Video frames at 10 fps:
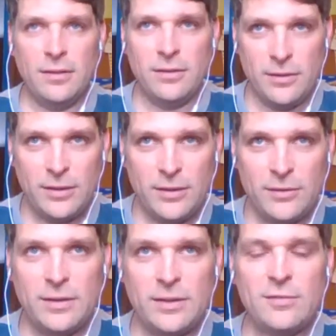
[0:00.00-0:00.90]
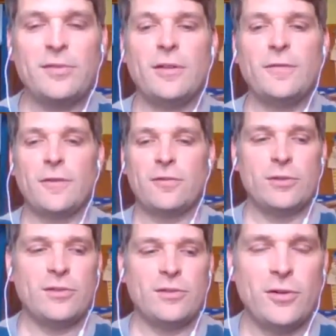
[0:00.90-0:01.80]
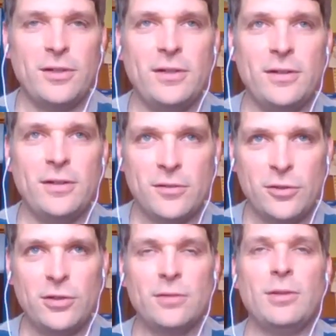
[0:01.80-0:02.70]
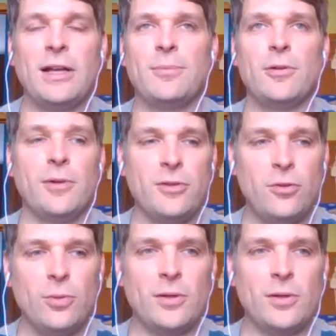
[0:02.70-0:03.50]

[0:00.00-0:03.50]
the specifics for what to turn in is included in Blackboard, but you will